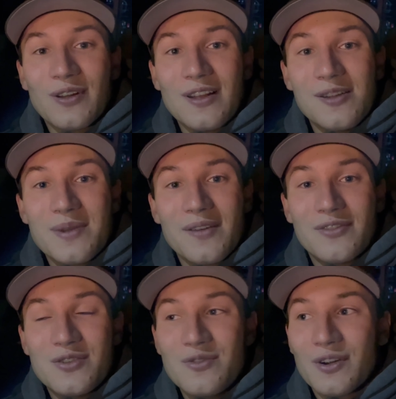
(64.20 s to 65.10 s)
little bit of
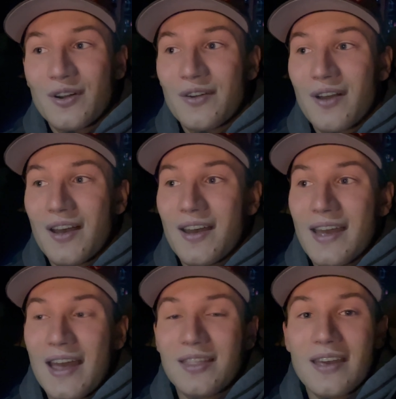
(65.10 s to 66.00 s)
tour
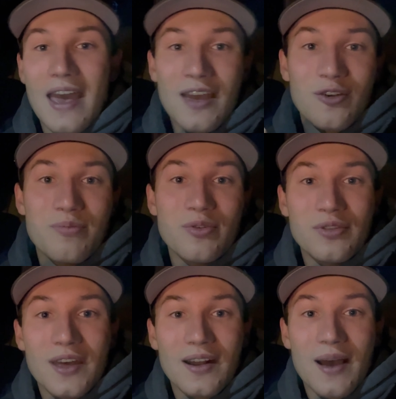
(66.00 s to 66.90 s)
at the AGCO
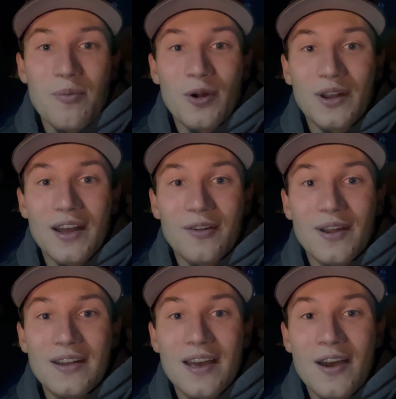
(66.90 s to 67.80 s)
booth that I'm working at
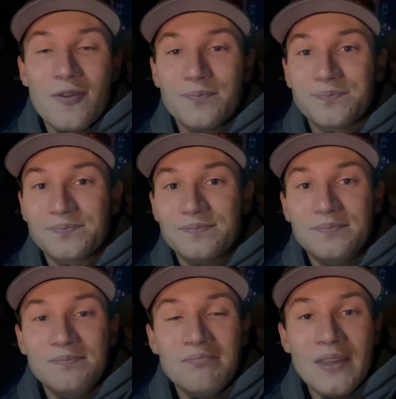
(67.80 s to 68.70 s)
right now.
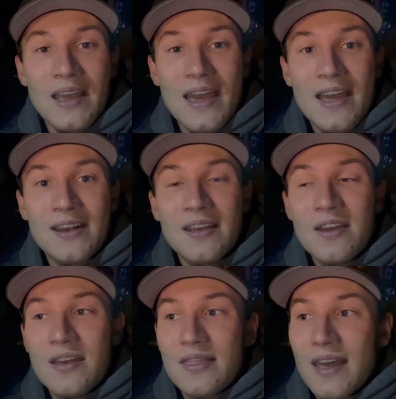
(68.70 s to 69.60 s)
And
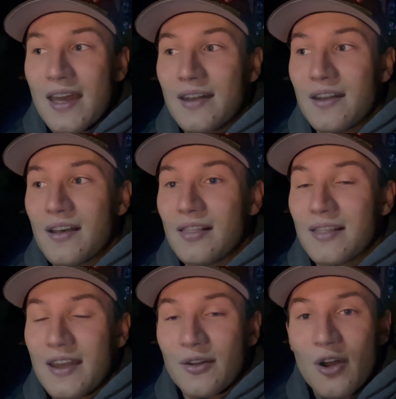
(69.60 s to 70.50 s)
then
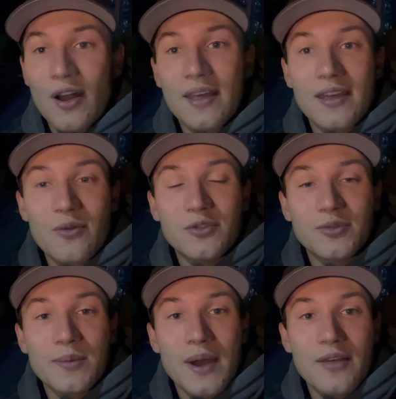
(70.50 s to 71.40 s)
later on, I think we'll
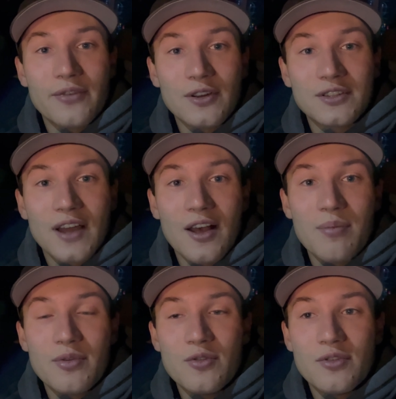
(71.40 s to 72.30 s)
swing by the Versatile
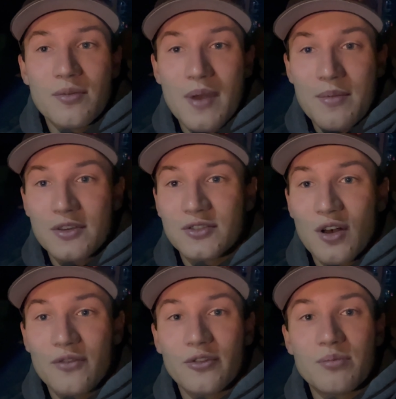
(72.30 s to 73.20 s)
booth, maybe the
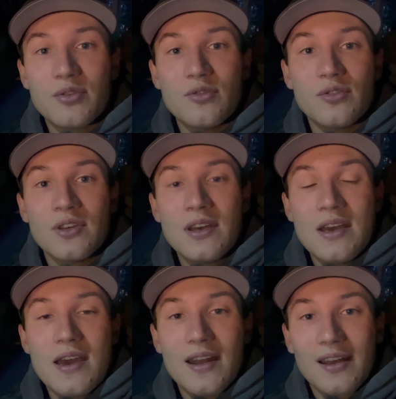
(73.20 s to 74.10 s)
Salford booth,
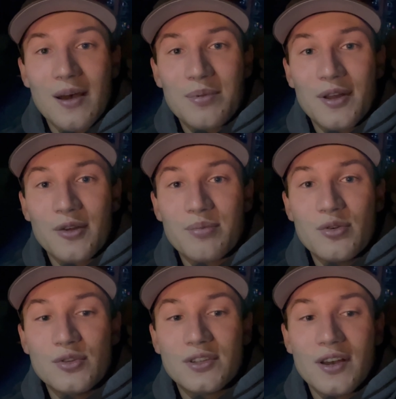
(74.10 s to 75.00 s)
and a couple other
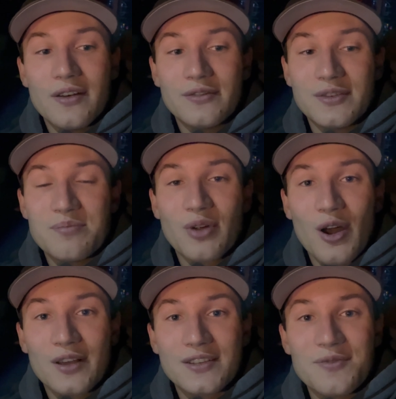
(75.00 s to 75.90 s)
booths of some
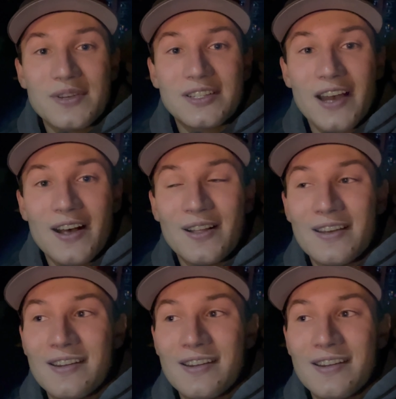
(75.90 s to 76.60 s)
products that we sell.